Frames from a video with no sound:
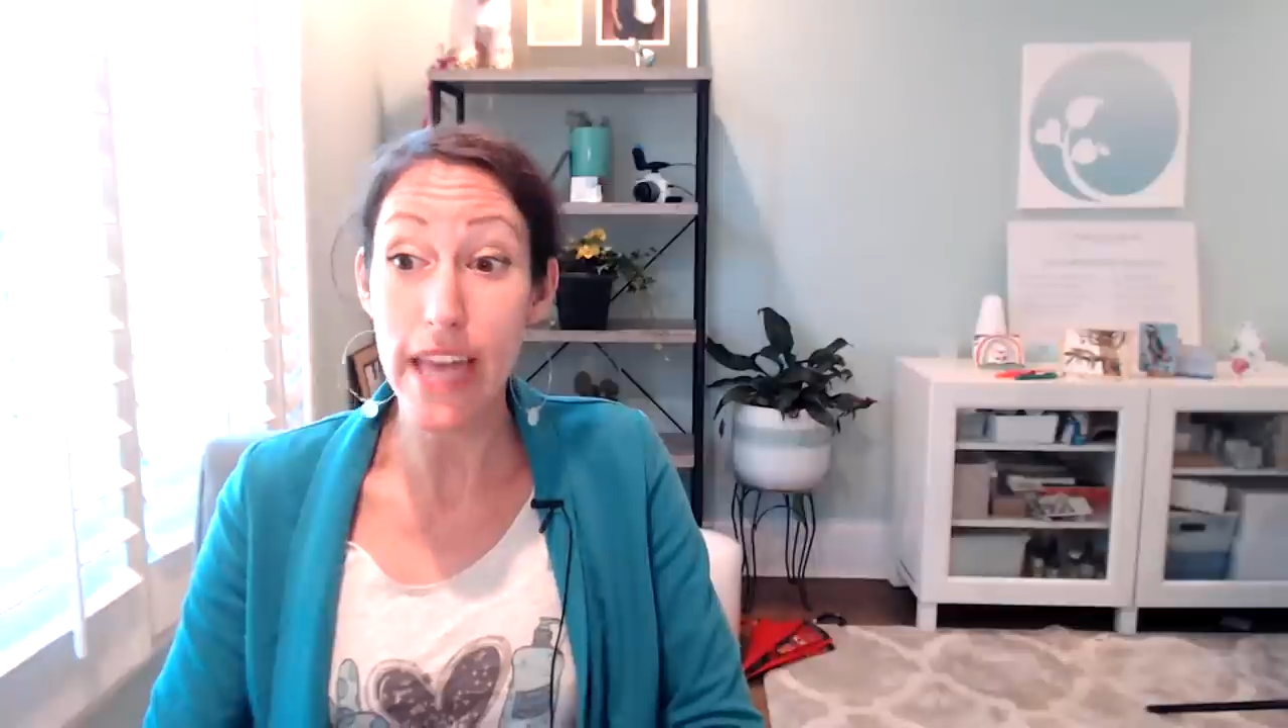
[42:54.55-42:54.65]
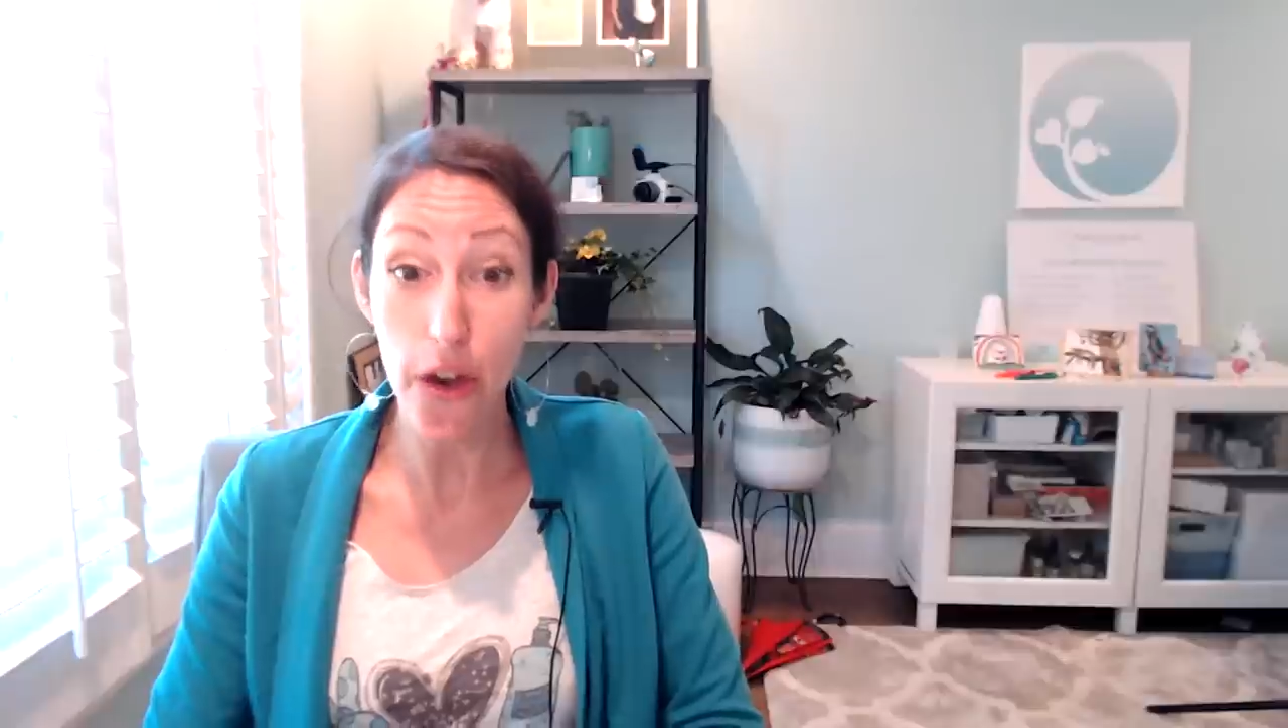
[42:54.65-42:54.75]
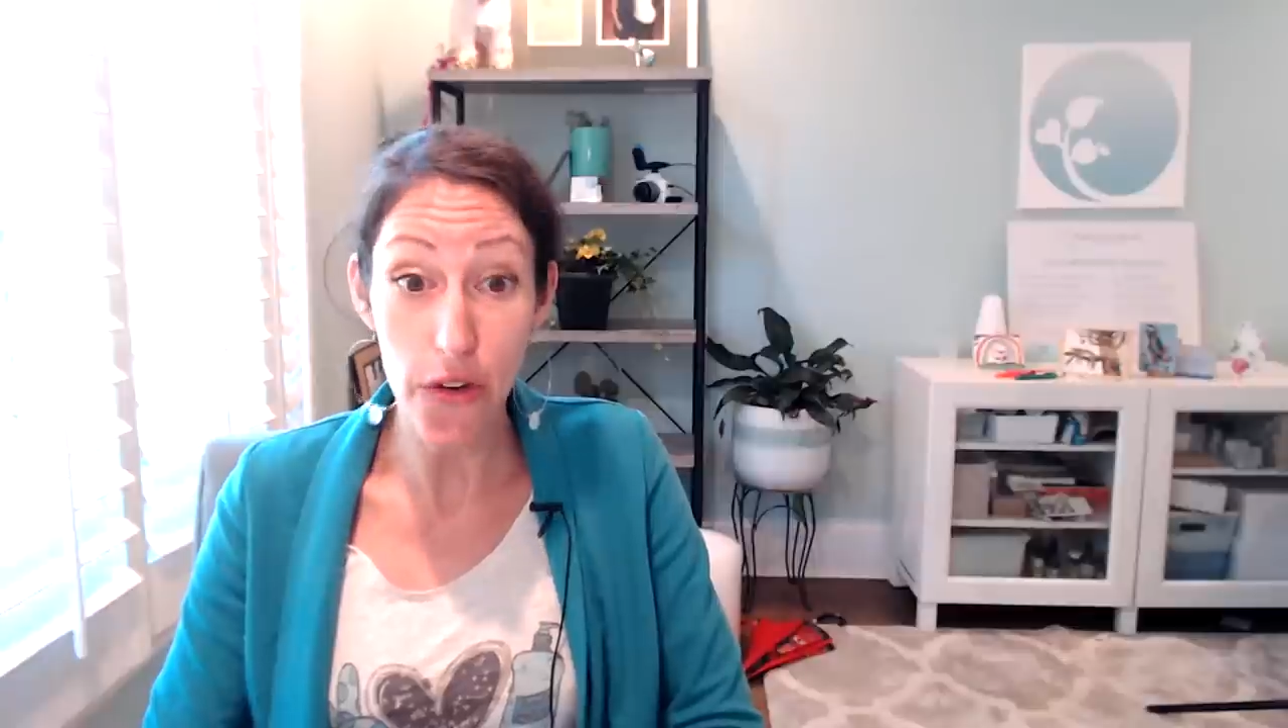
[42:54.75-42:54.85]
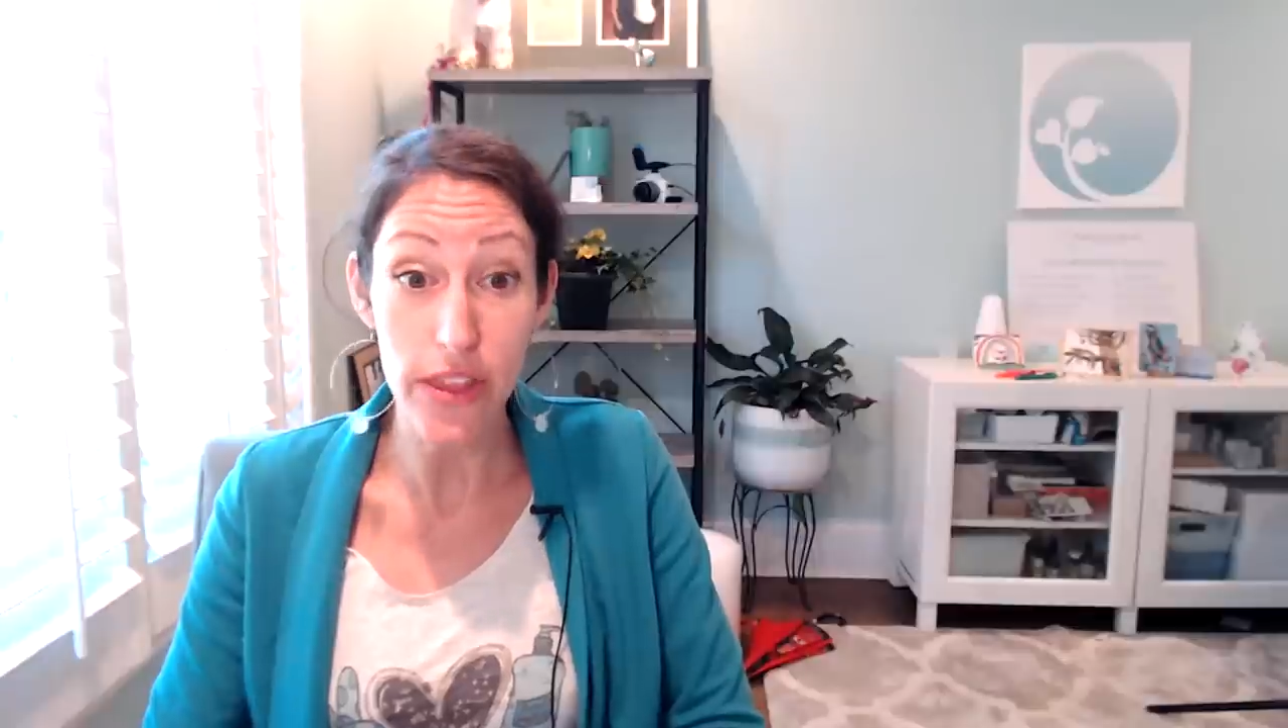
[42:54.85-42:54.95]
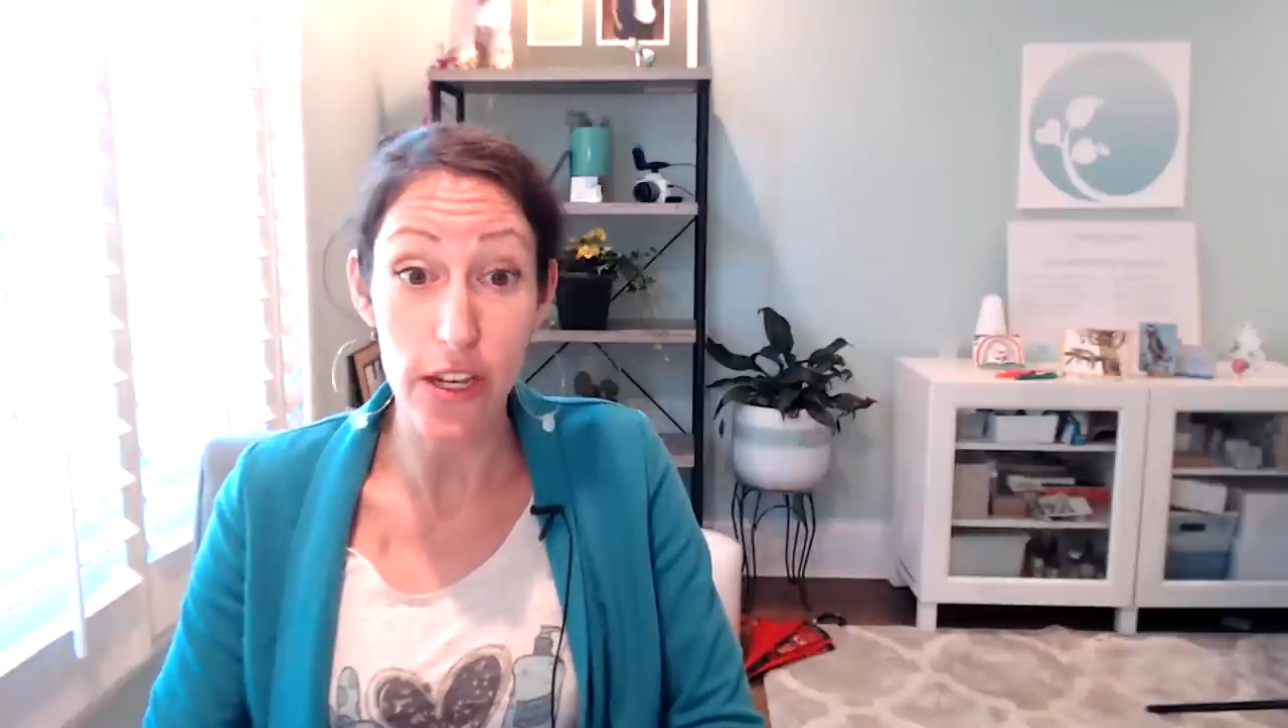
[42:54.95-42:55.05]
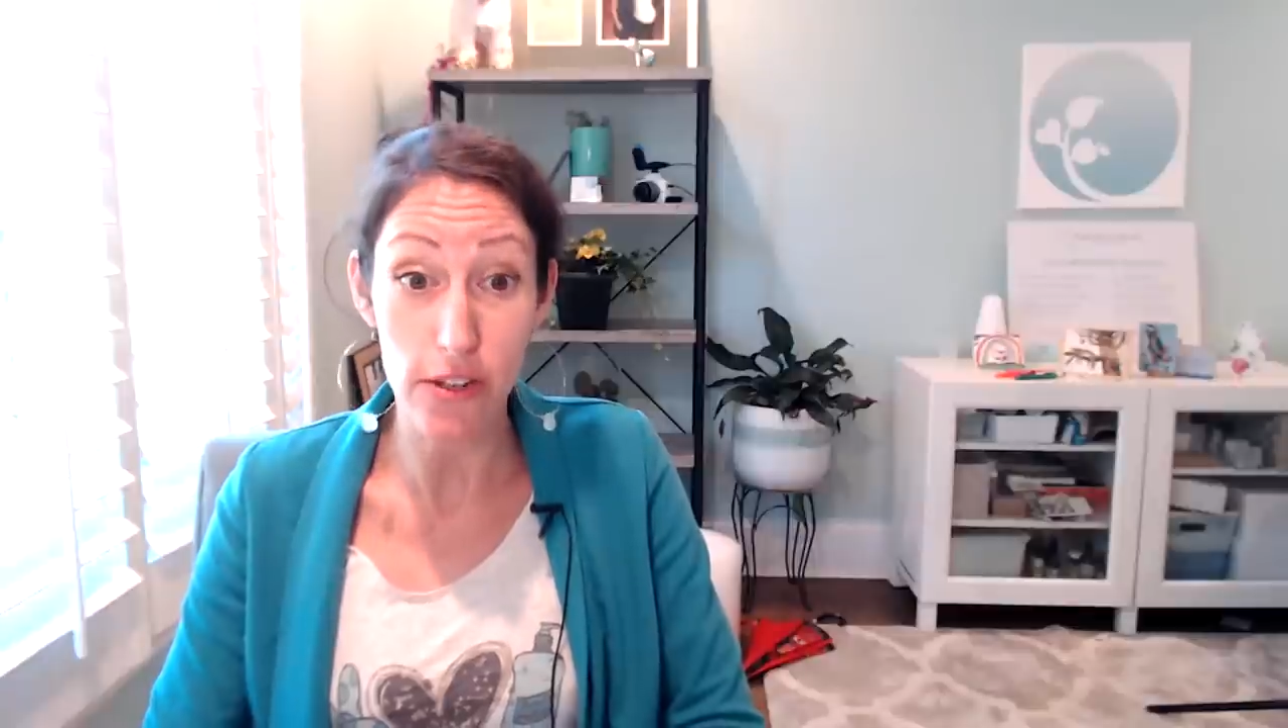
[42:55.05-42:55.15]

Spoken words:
healthier